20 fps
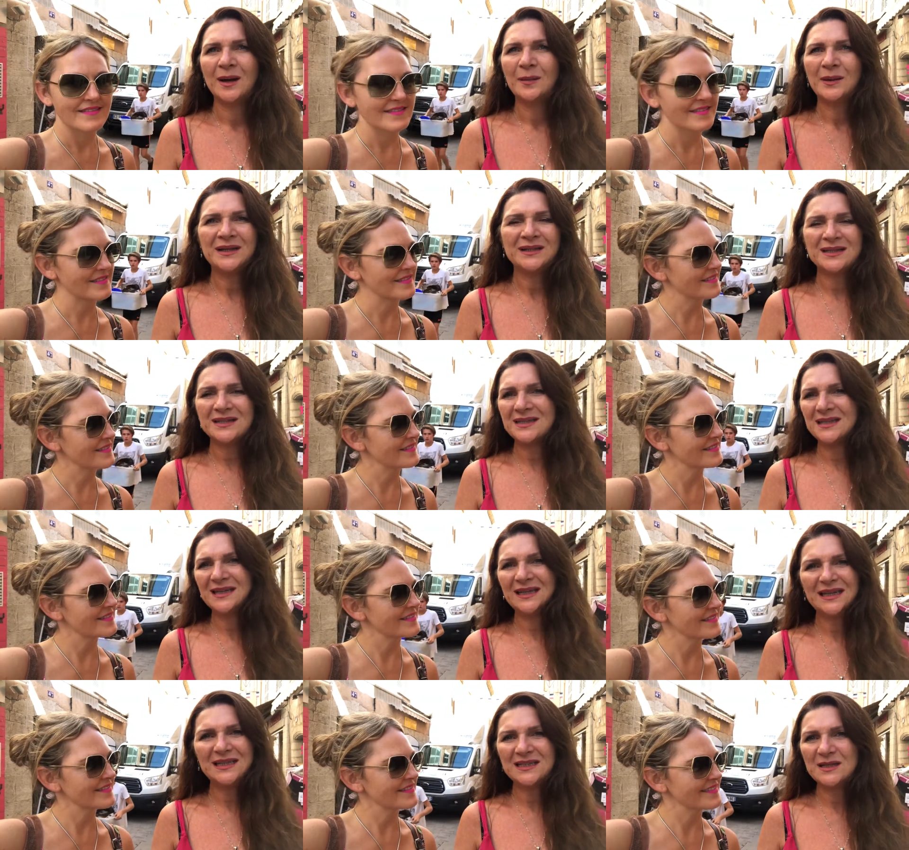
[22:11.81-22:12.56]
Speaker 1: But it
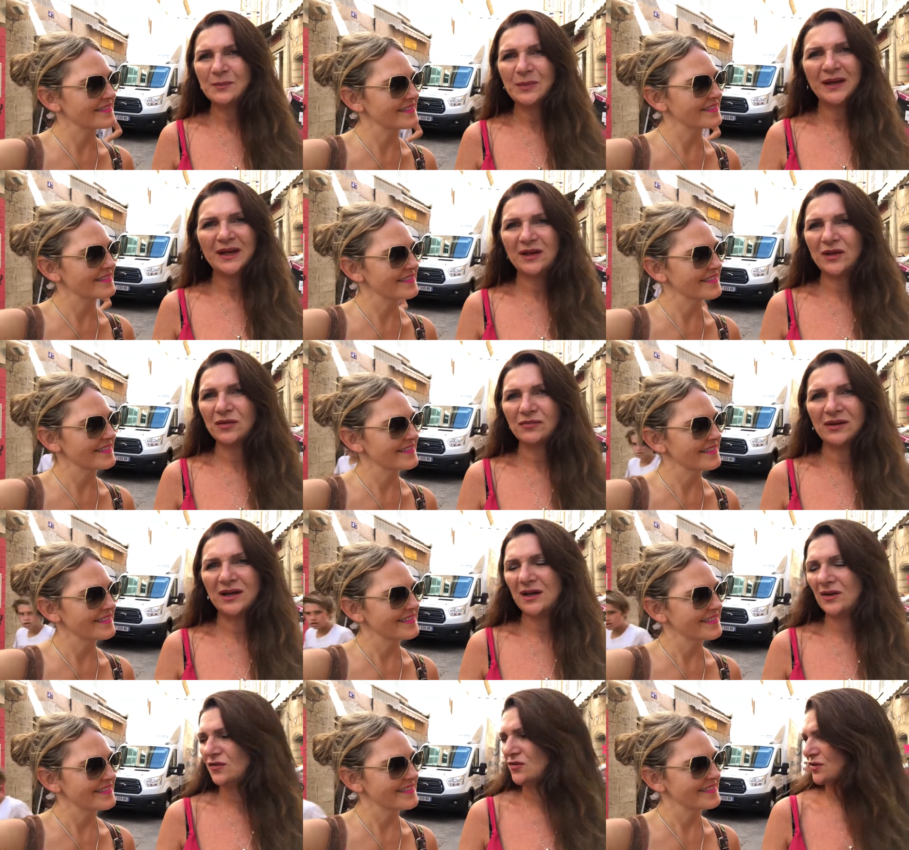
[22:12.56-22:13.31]
doesn't need to be
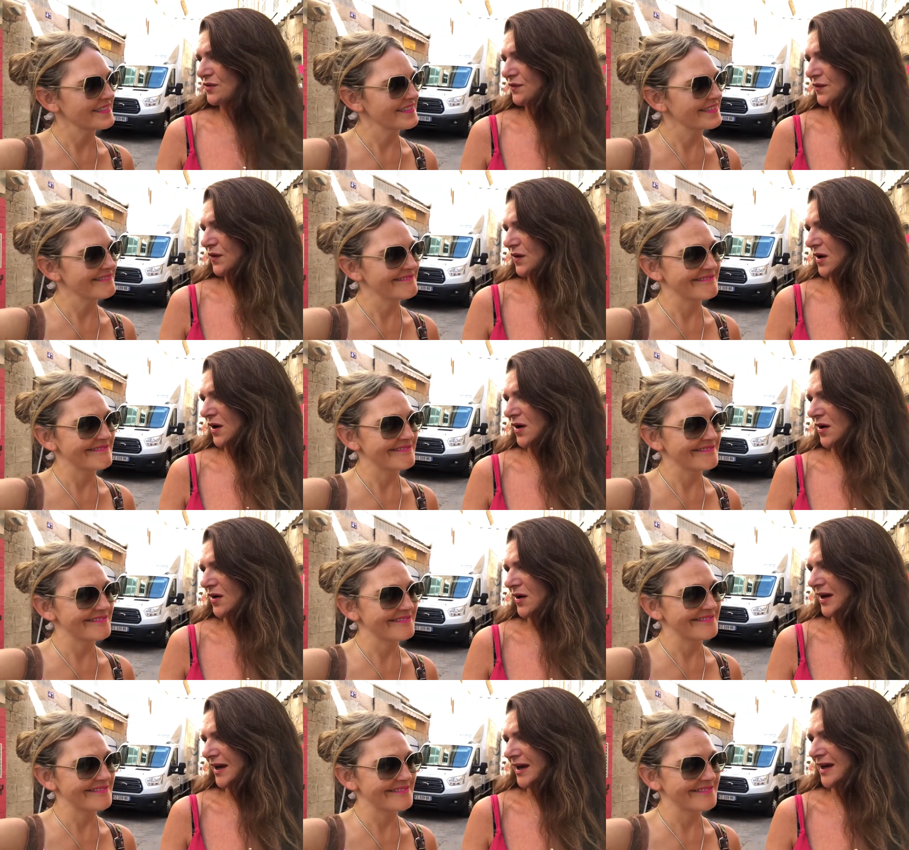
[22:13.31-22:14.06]
300 foot
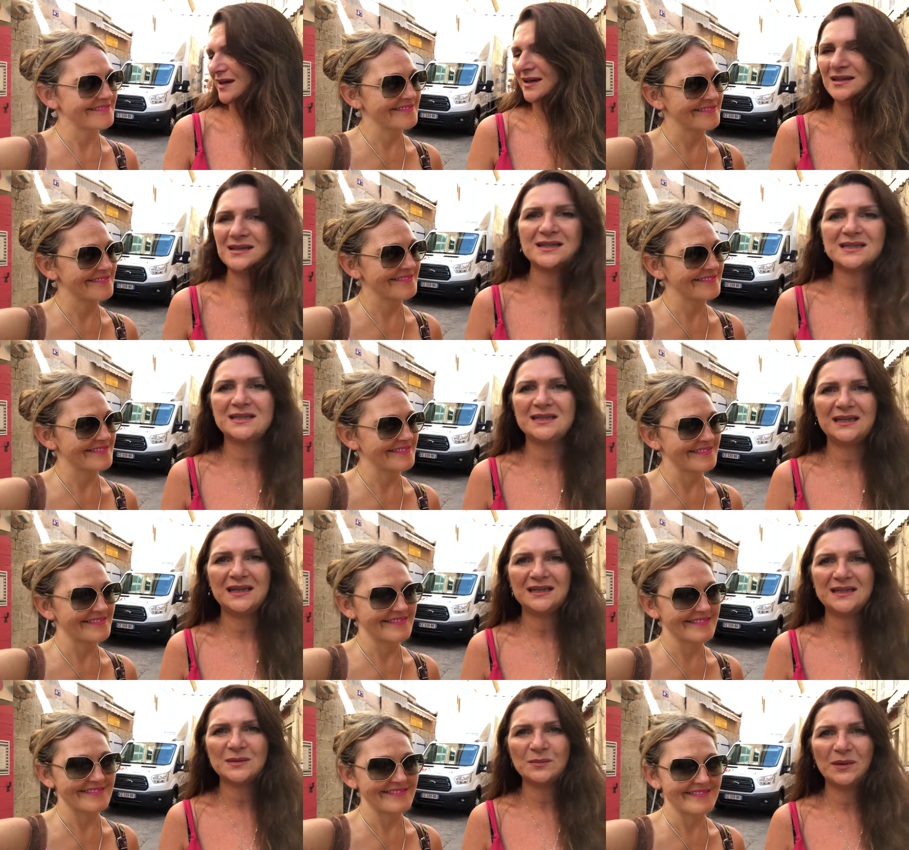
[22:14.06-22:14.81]
high, and it doesn't
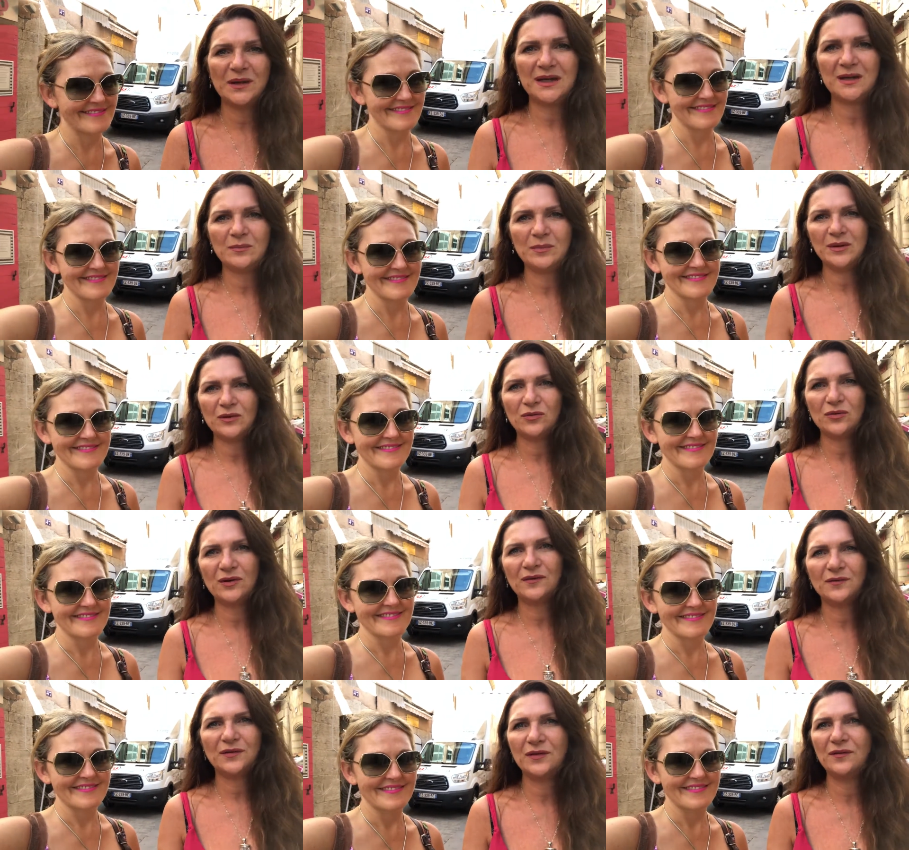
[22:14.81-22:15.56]
need to be
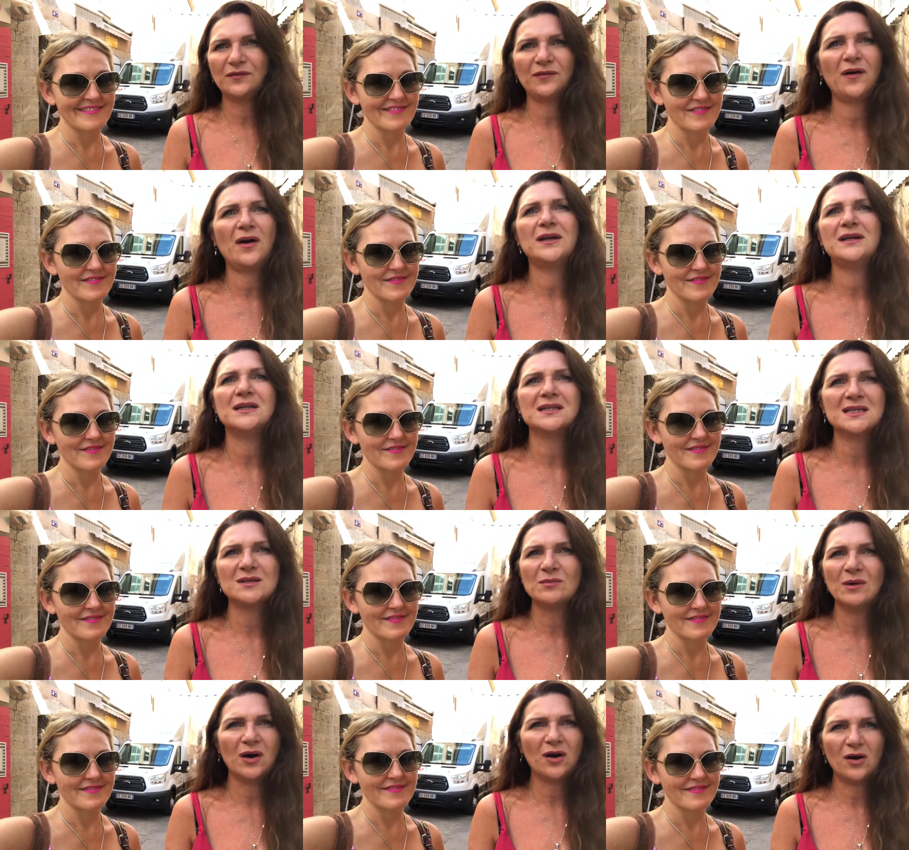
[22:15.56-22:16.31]
built of the
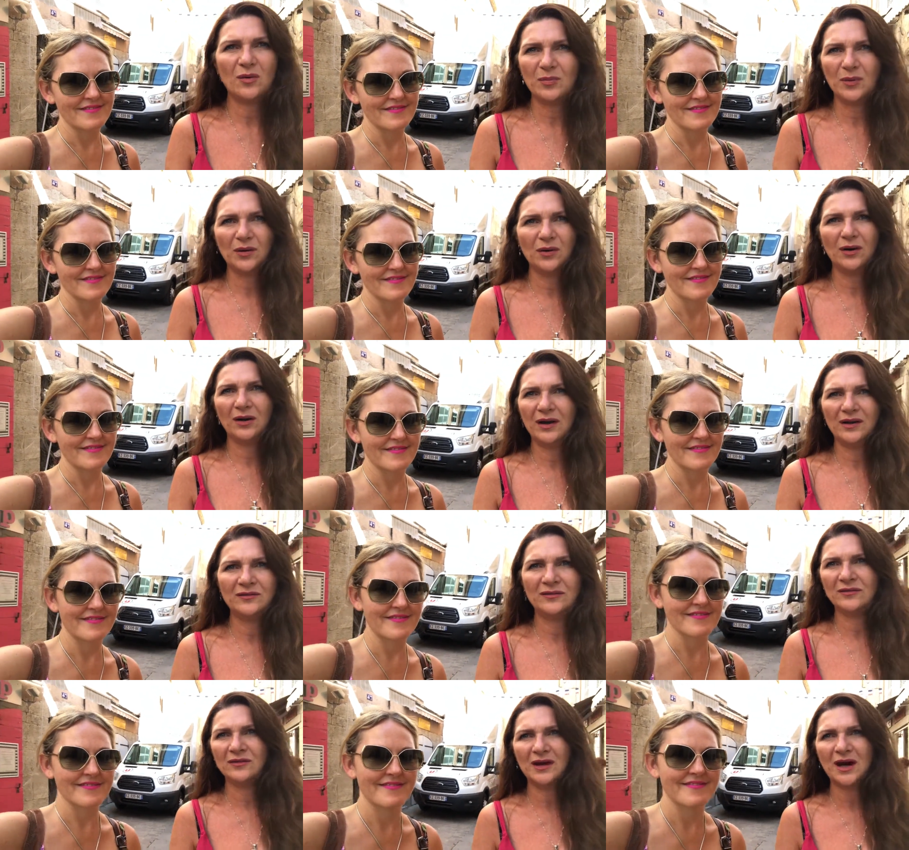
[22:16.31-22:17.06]
finest marble
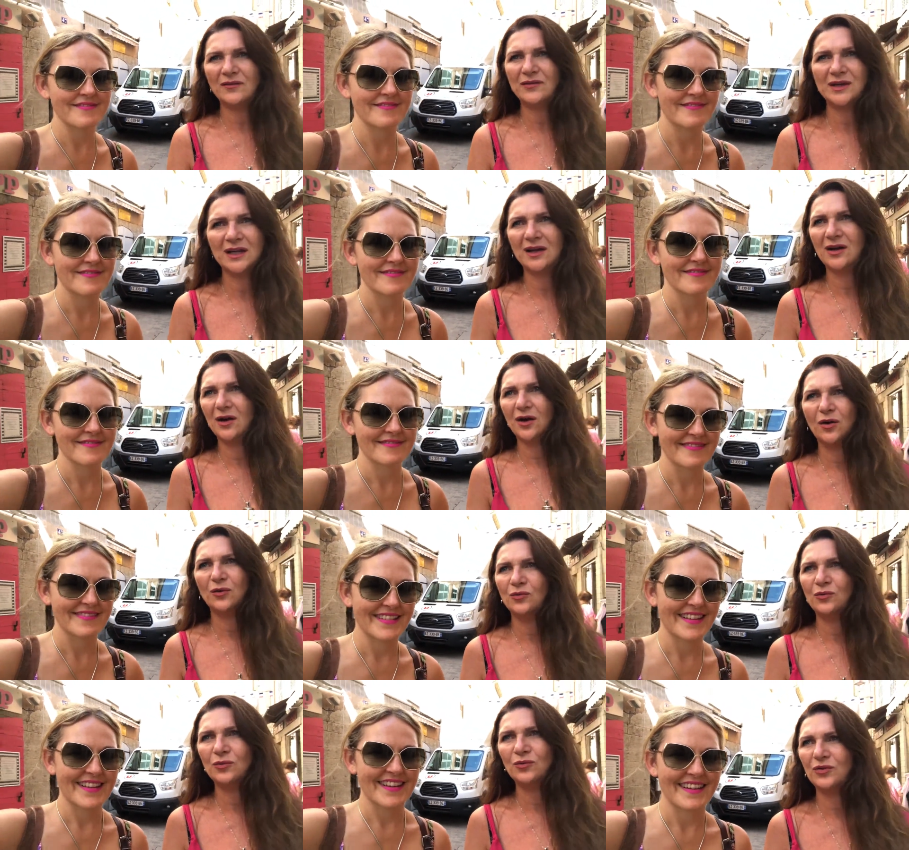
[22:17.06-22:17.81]
and covered in
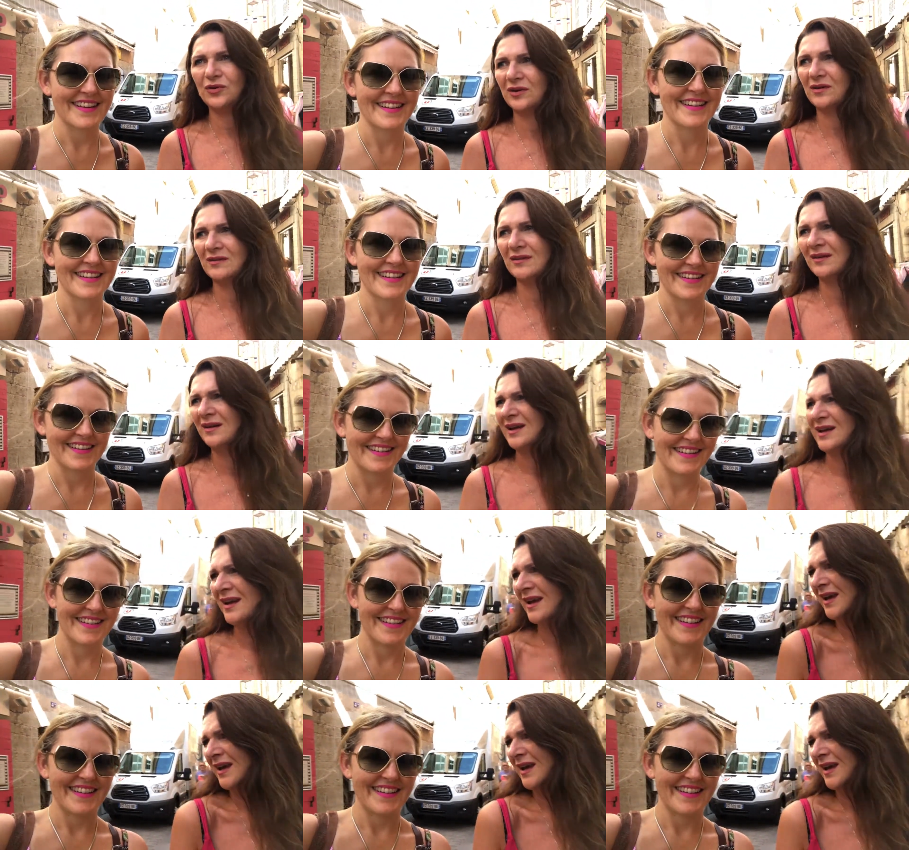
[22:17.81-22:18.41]
gold. And